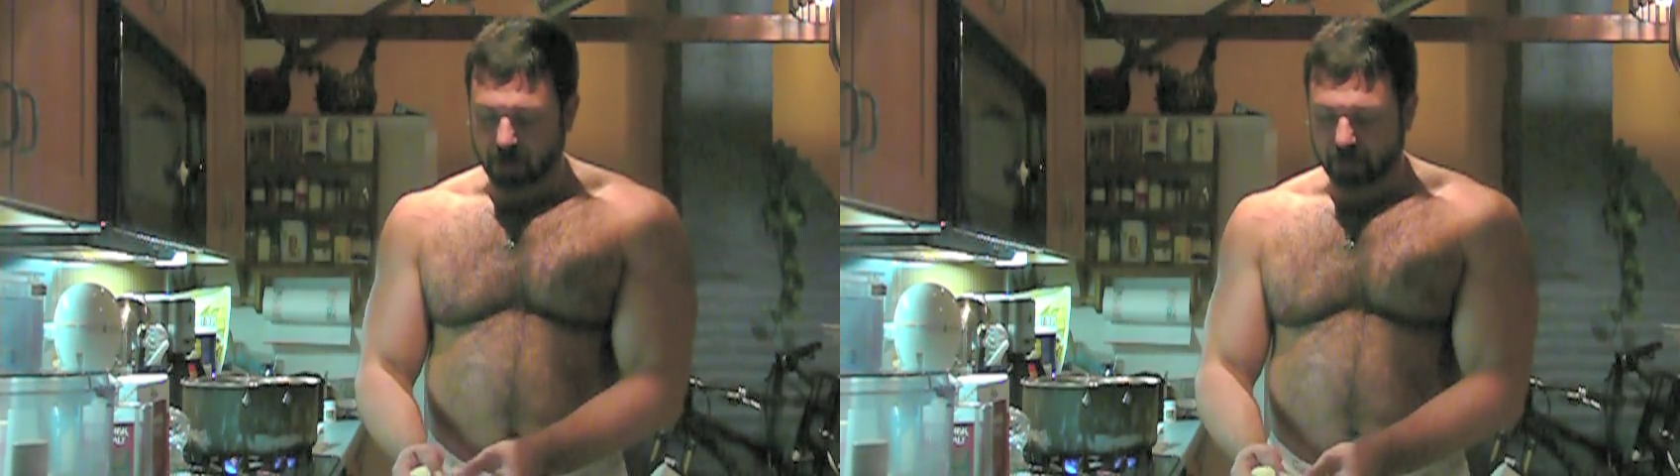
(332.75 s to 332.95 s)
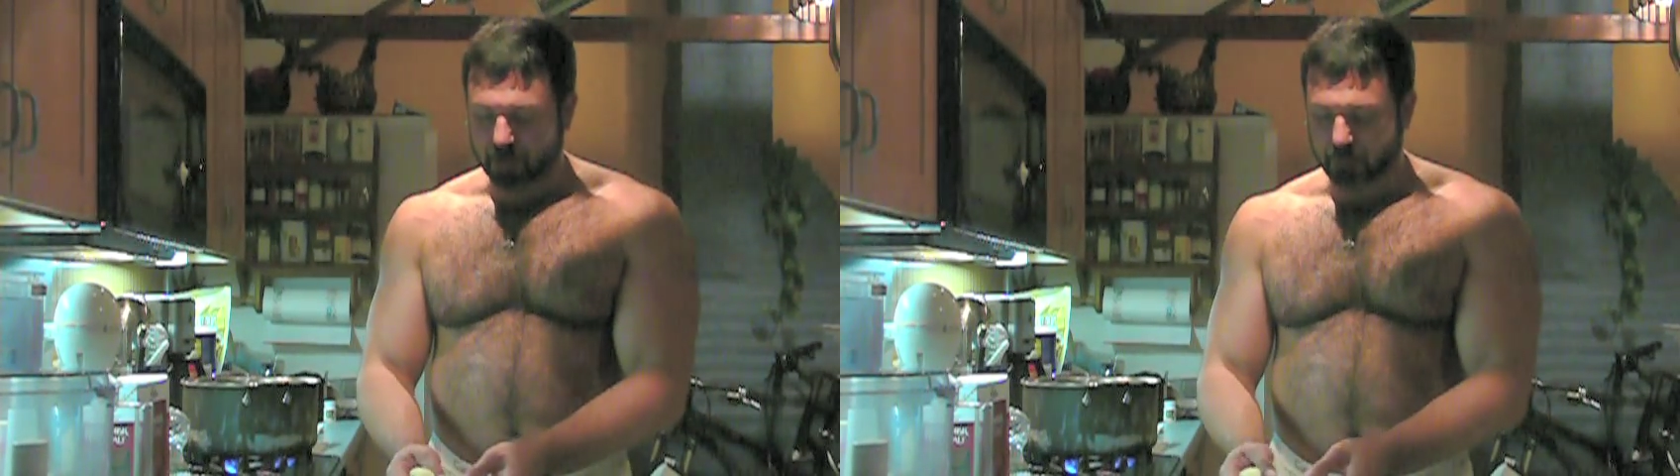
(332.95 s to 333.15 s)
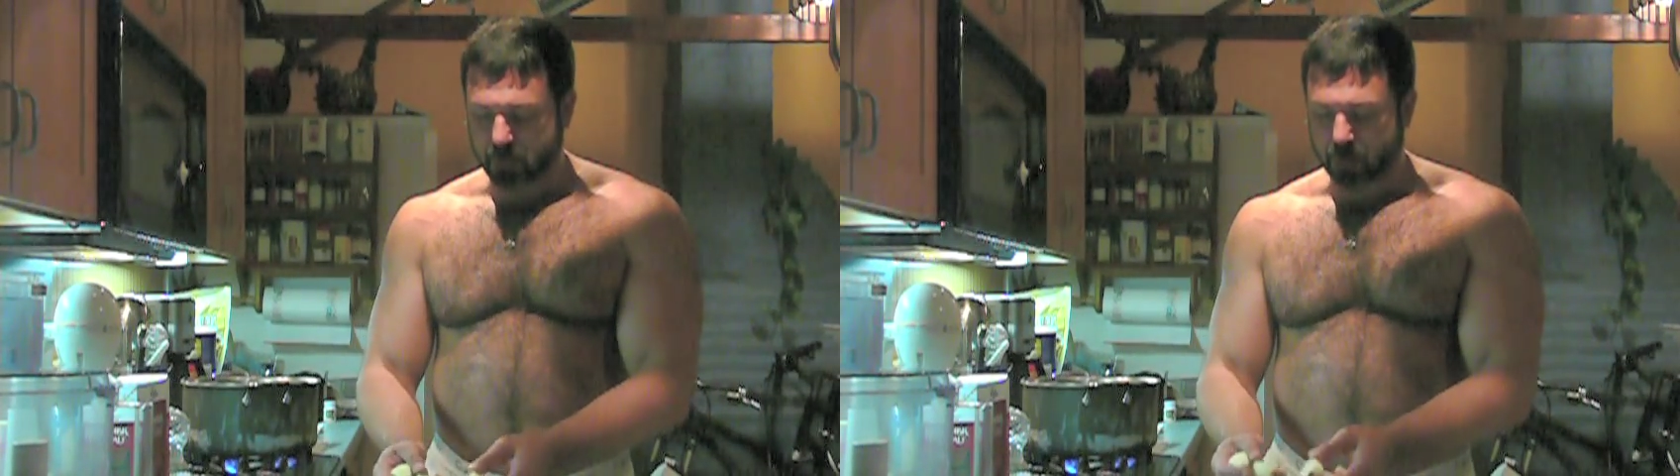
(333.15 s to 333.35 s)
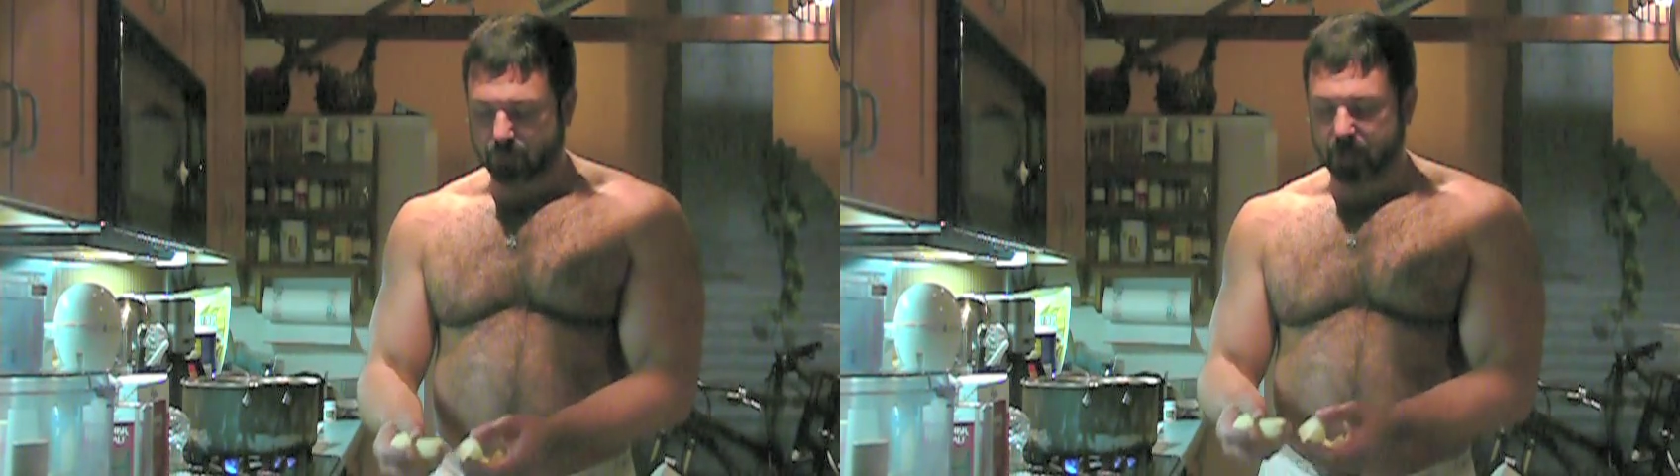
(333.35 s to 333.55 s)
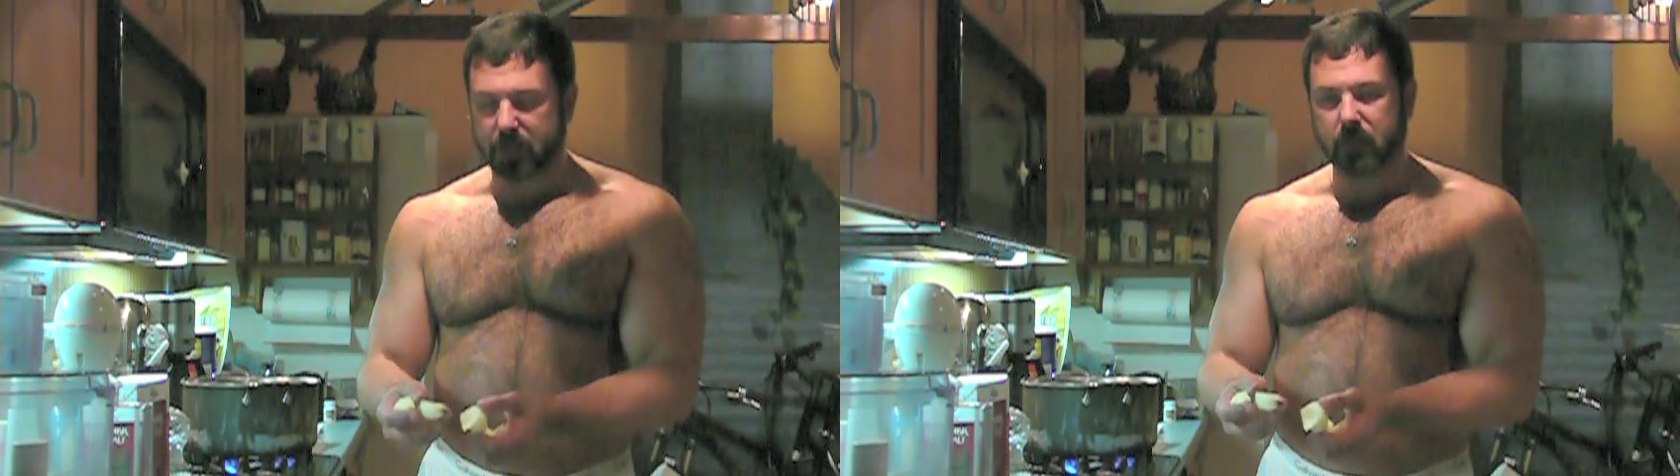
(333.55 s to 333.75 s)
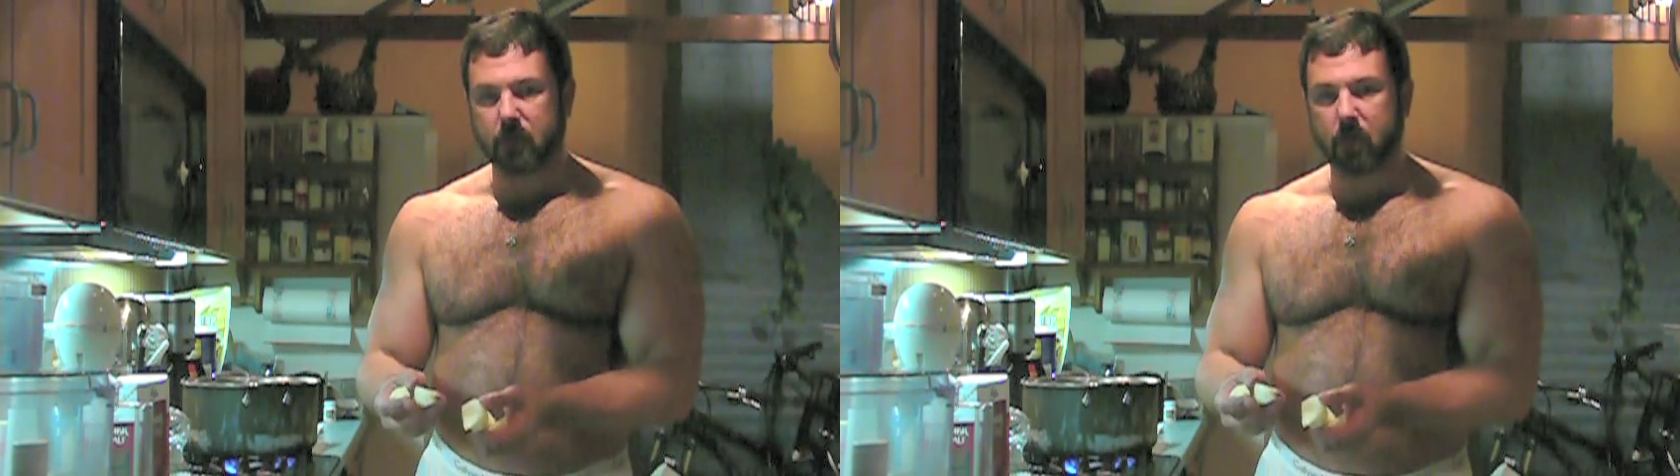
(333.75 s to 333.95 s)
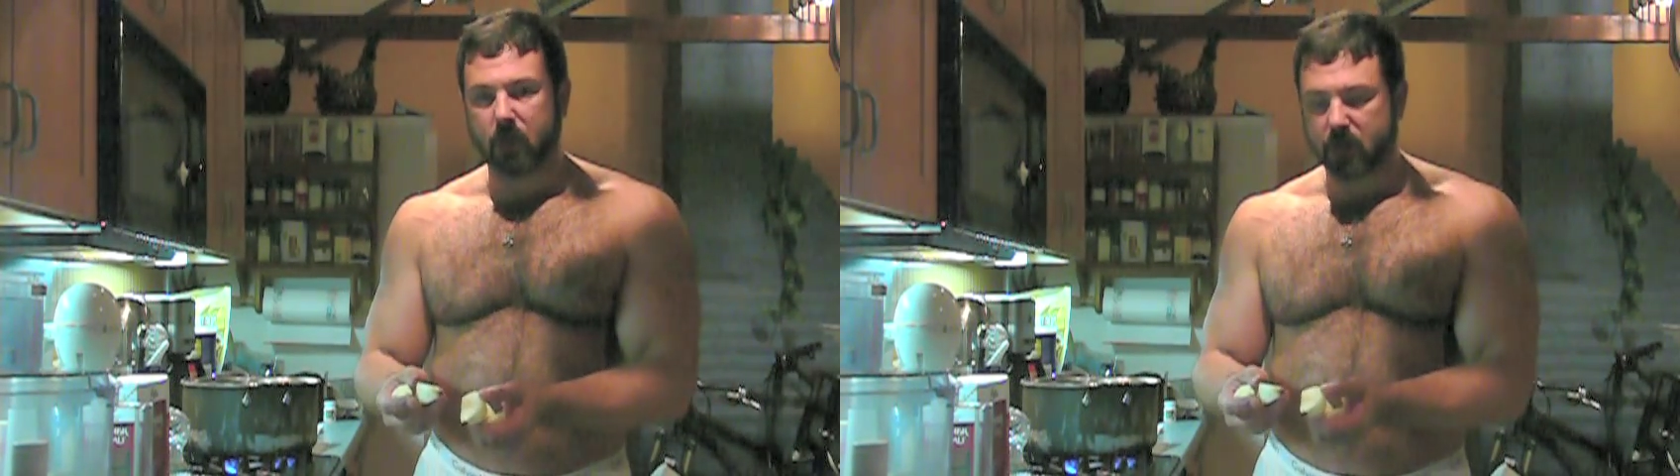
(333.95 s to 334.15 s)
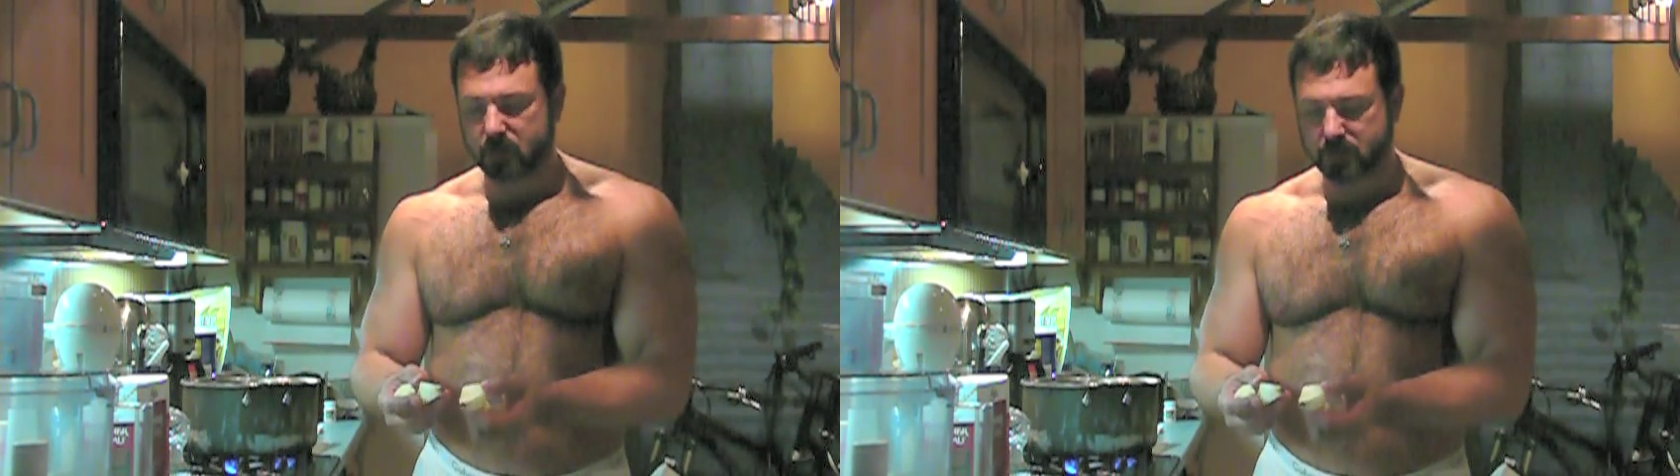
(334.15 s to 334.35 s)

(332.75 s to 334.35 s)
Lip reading: cut them sort of like in quarters,